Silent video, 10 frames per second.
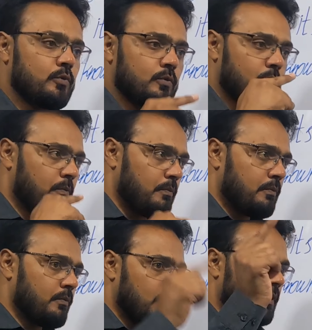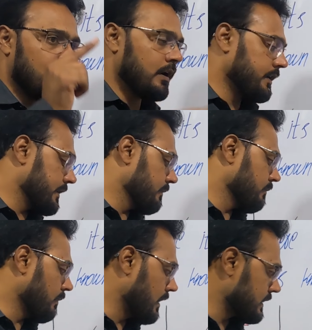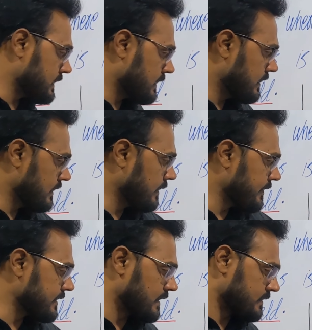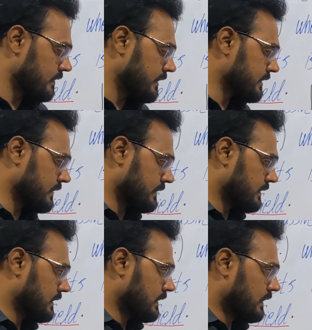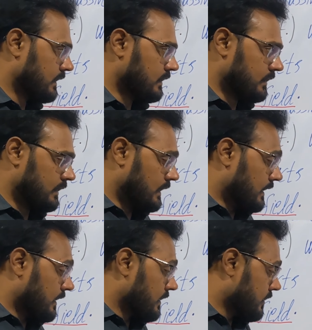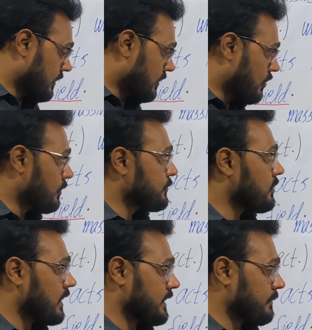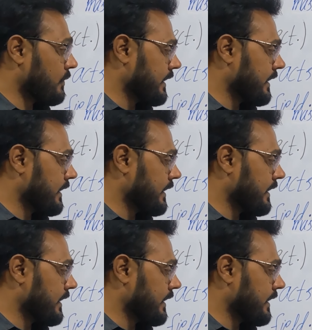to mark gravitational acceleration. Now hope you got the